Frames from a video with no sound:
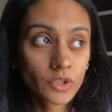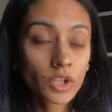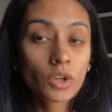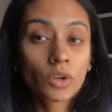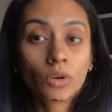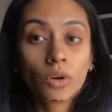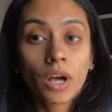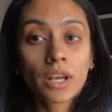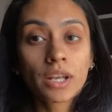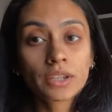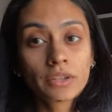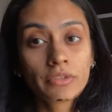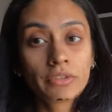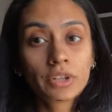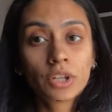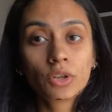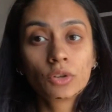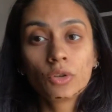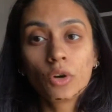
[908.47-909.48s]
you know, another
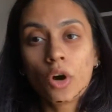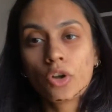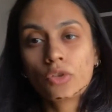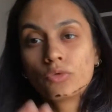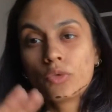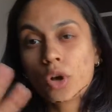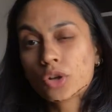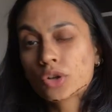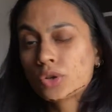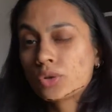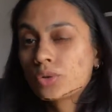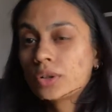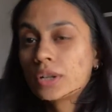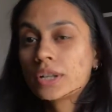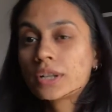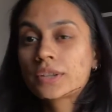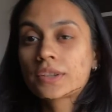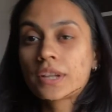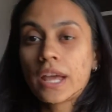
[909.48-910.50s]
video on what
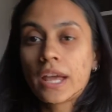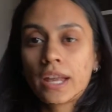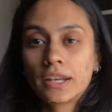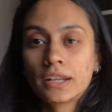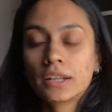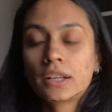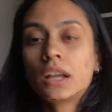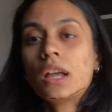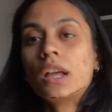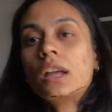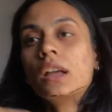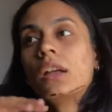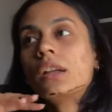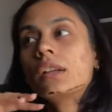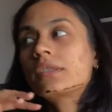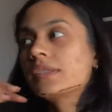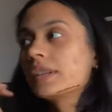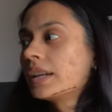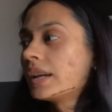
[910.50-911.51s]
toners
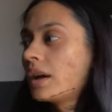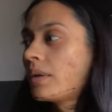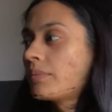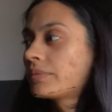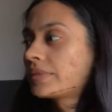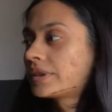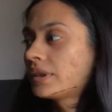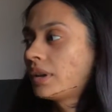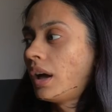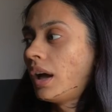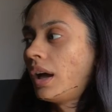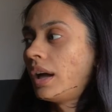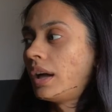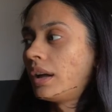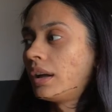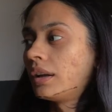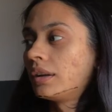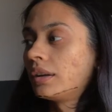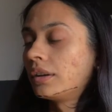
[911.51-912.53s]
and serums
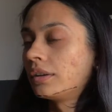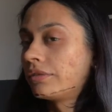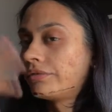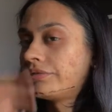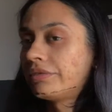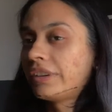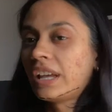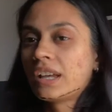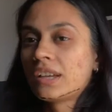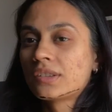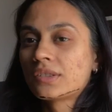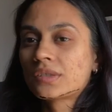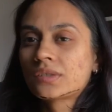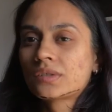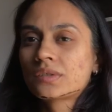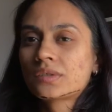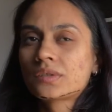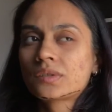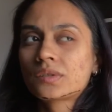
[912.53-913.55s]
and
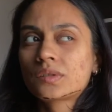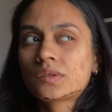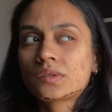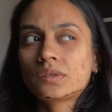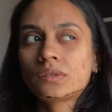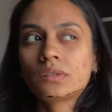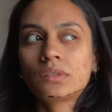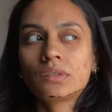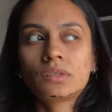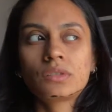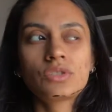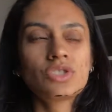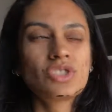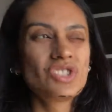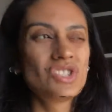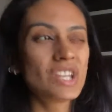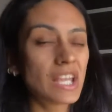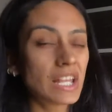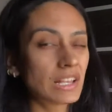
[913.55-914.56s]
face
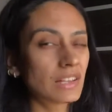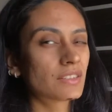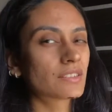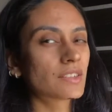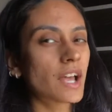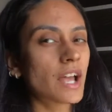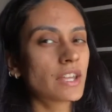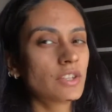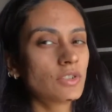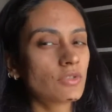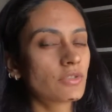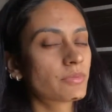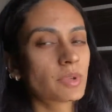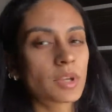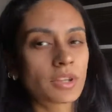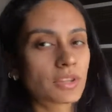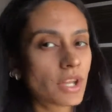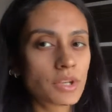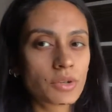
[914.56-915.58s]
gels I use,
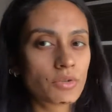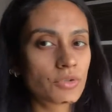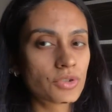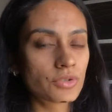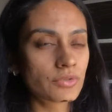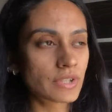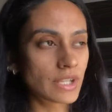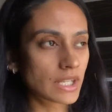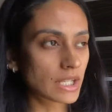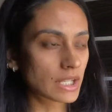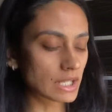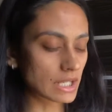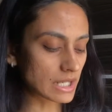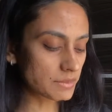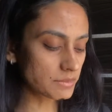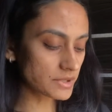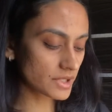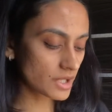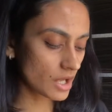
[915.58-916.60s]
because I don't use any
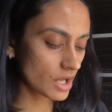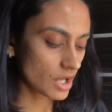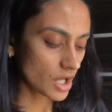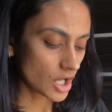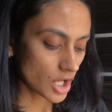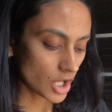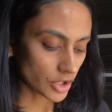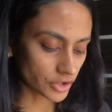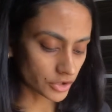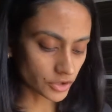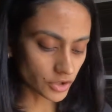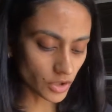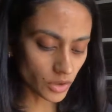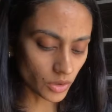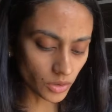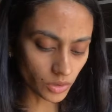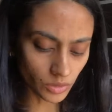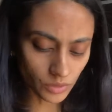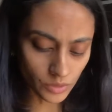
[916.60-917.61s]
creams,
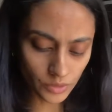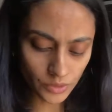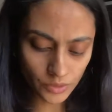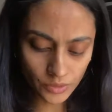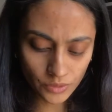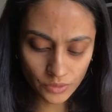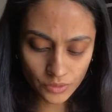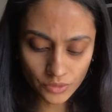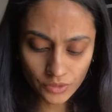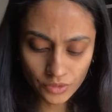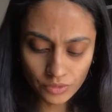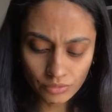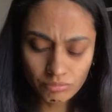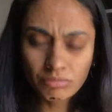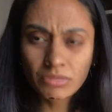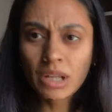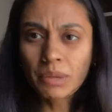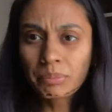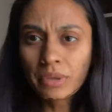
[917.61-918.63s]
so
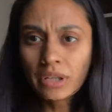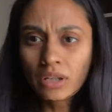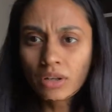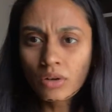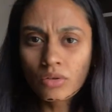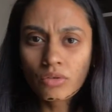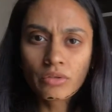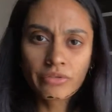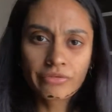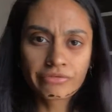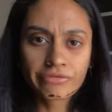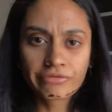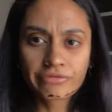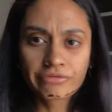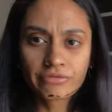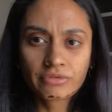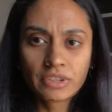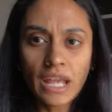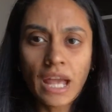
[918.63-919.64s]
let me know if
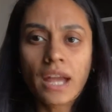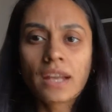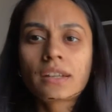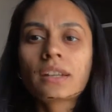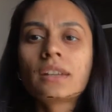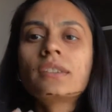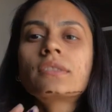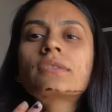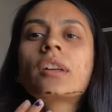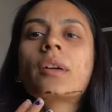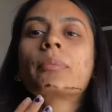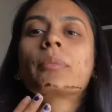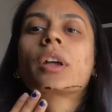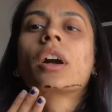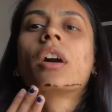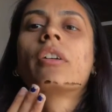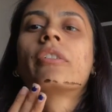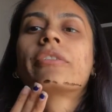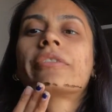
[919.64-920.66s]
that is
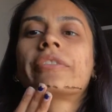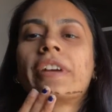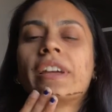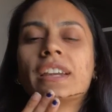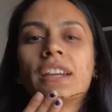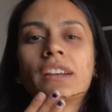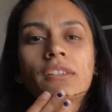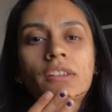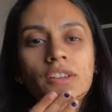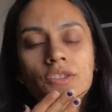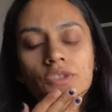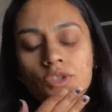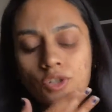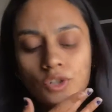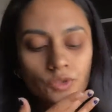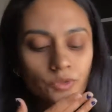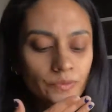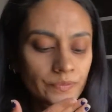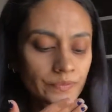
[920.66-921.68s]
something of an interest to
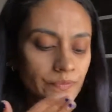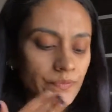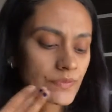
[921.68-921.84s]
you.